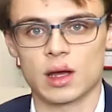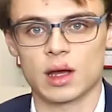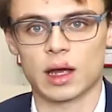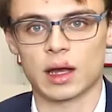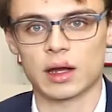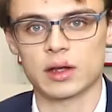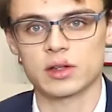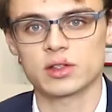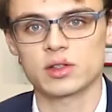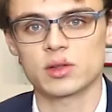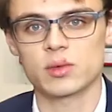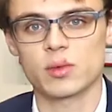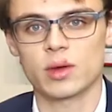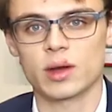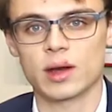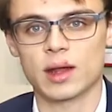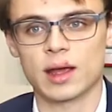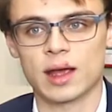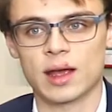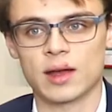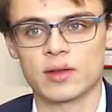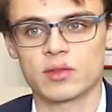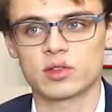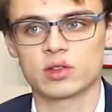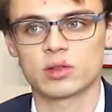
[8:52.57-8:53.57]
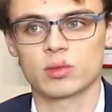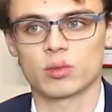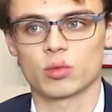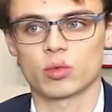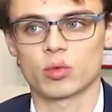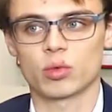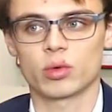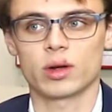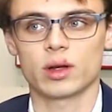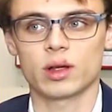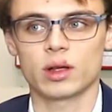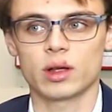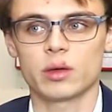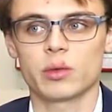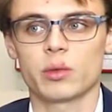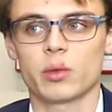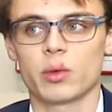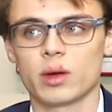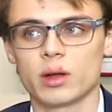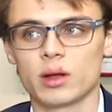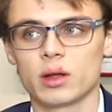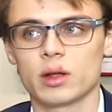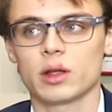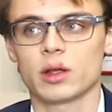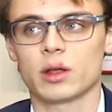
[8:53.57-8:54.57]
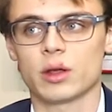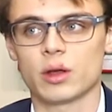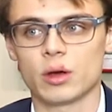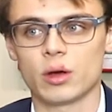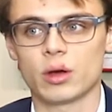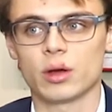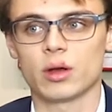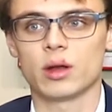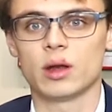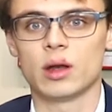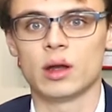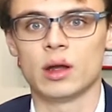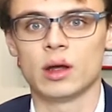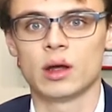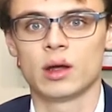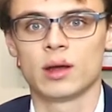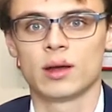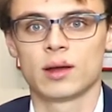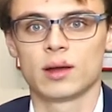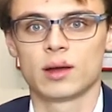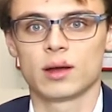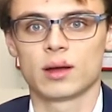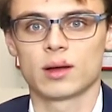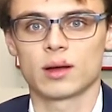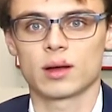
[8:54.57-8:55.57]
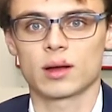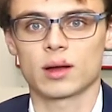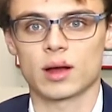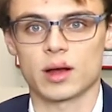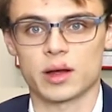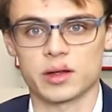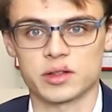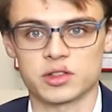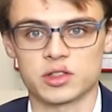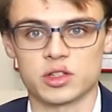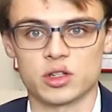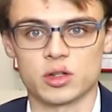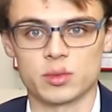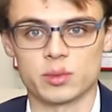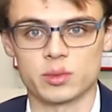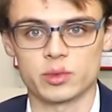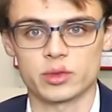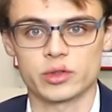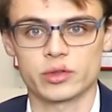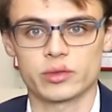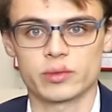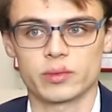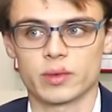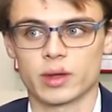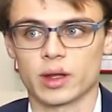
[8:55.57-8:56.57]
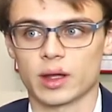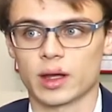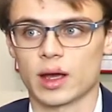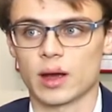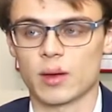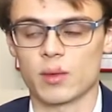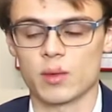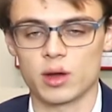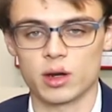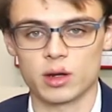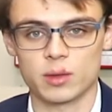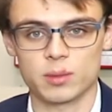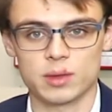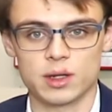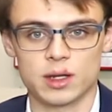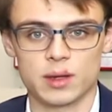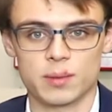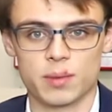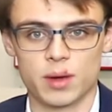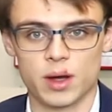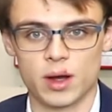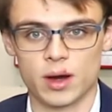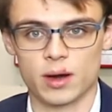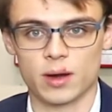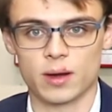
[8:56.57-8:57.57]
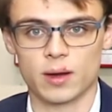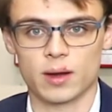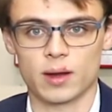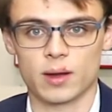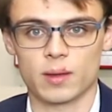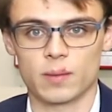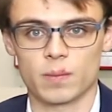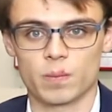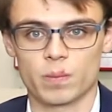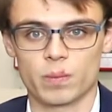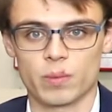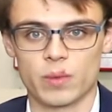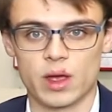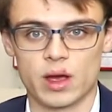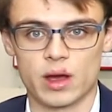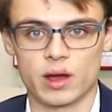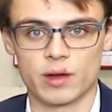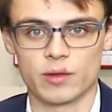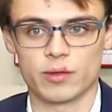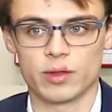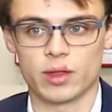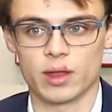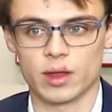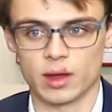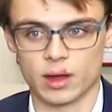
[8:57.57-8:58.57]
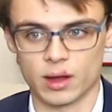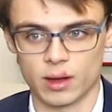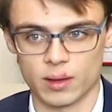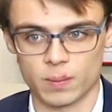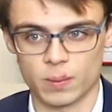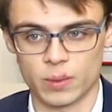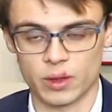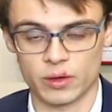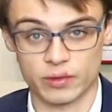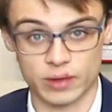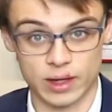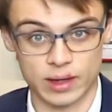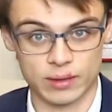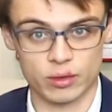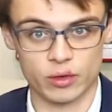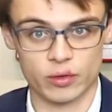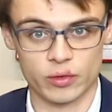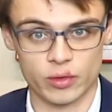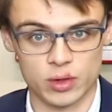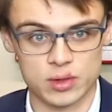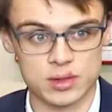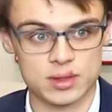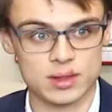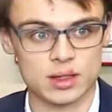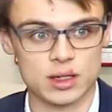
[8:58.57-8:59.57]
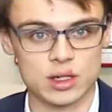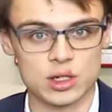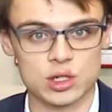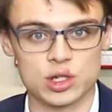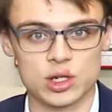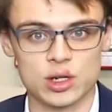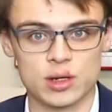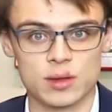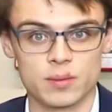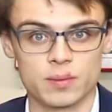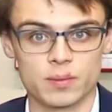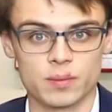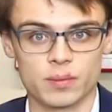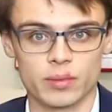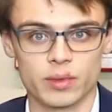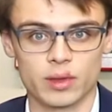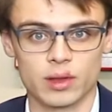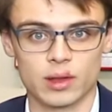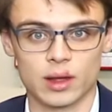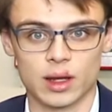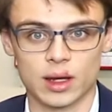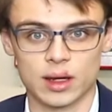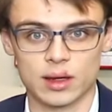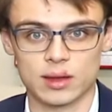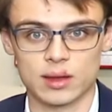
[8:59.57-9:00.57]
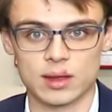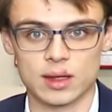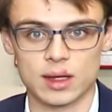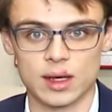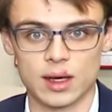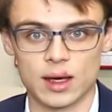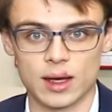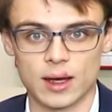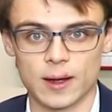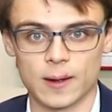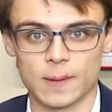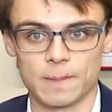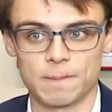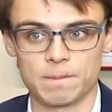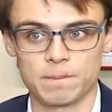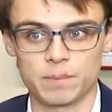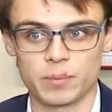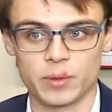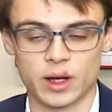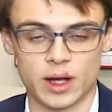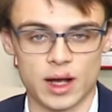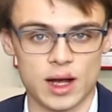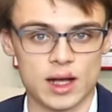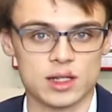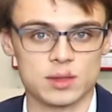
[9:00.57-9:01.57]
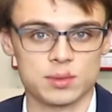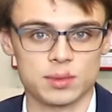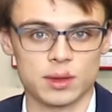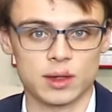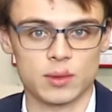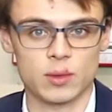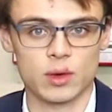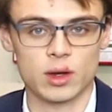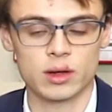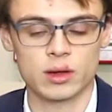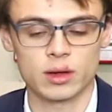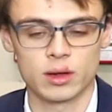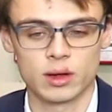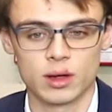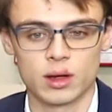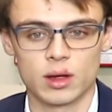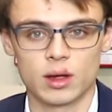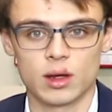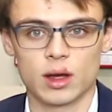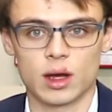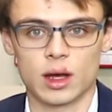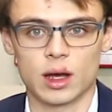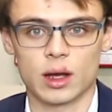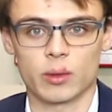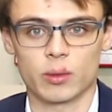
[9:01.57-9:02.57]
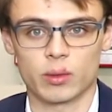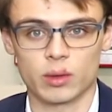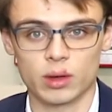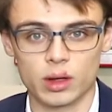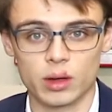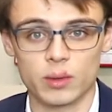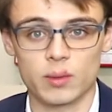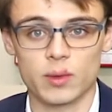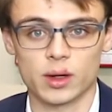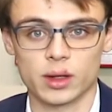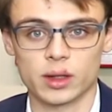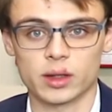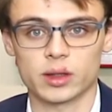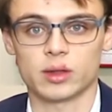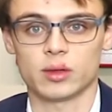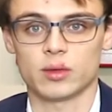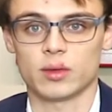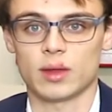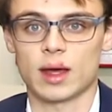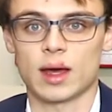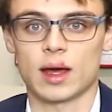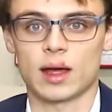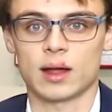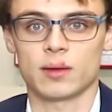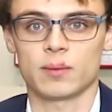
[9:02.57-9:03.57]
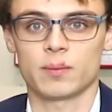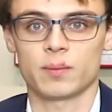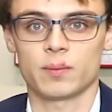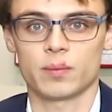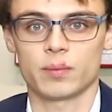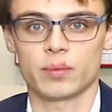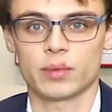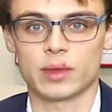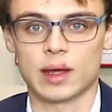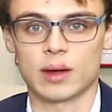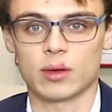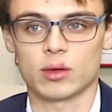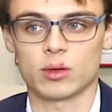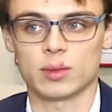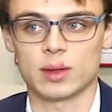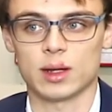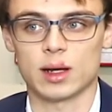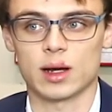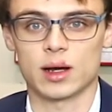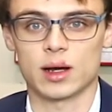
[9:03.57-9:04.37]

I also want to have some really, really good costumes. Like I want to be a part of the 501st Legion, like the cosplay one. I really want to do that. That would be